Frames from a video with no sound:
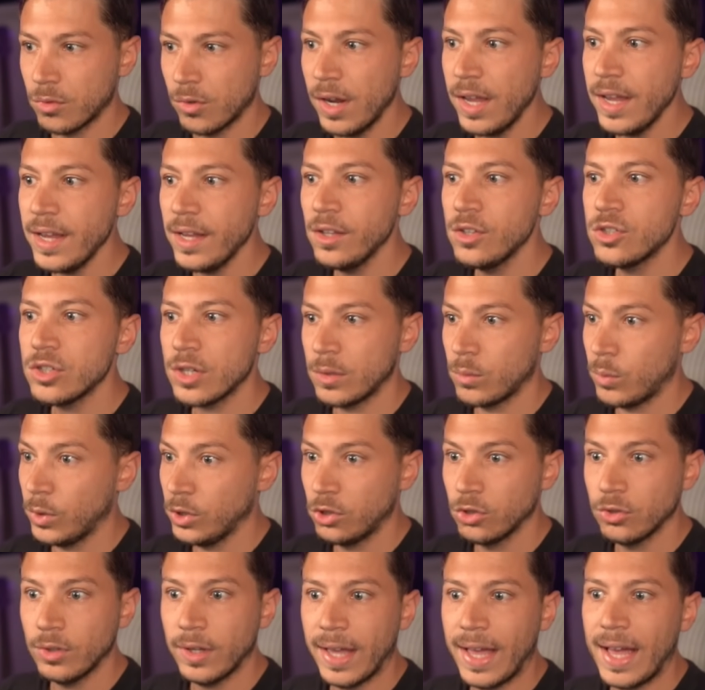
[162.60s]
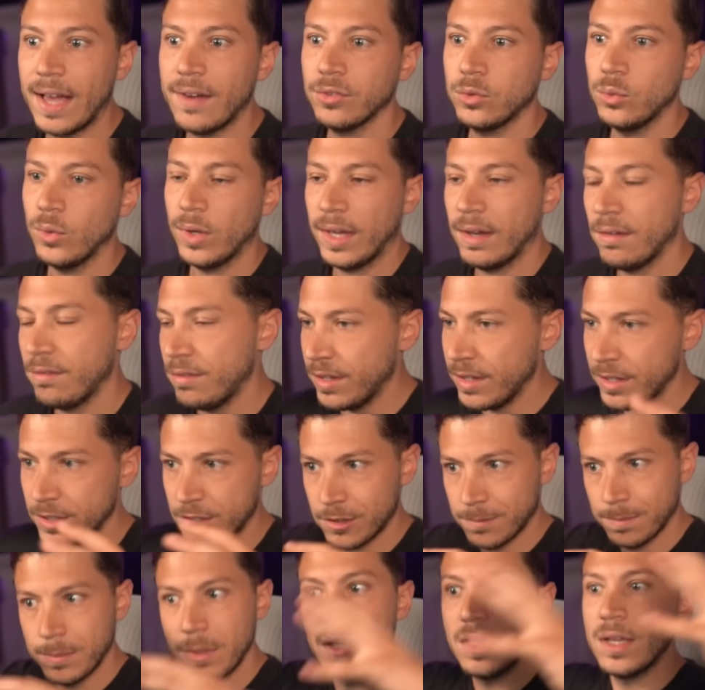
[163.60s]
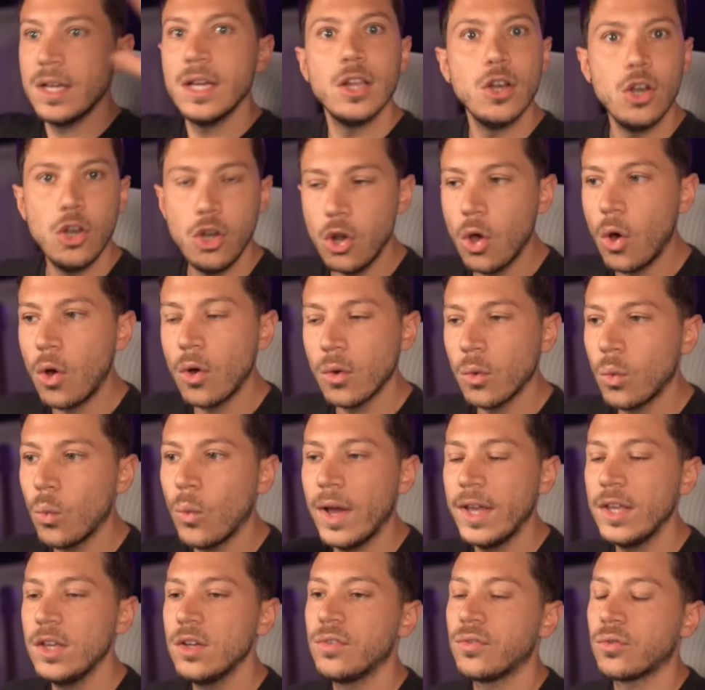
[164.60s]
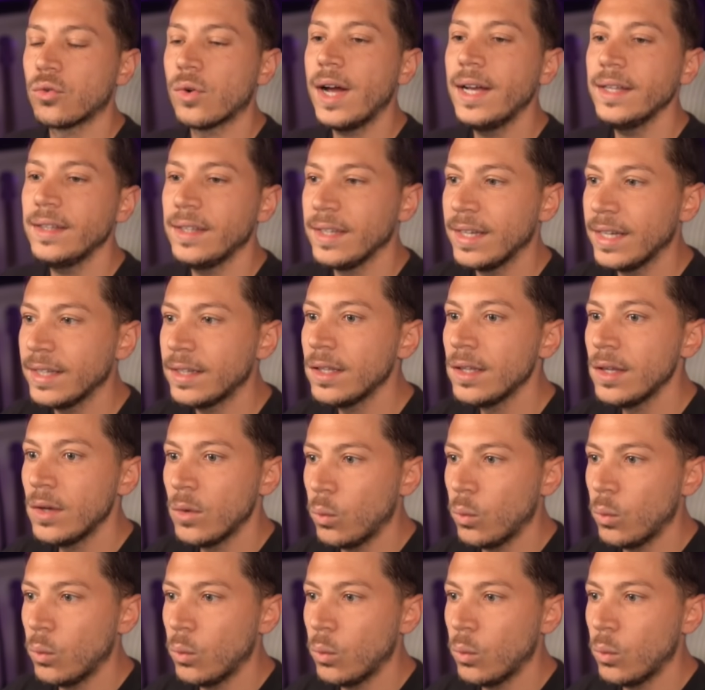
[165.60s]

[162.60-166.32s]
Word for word: age. And we don't have to have this long way of writing it.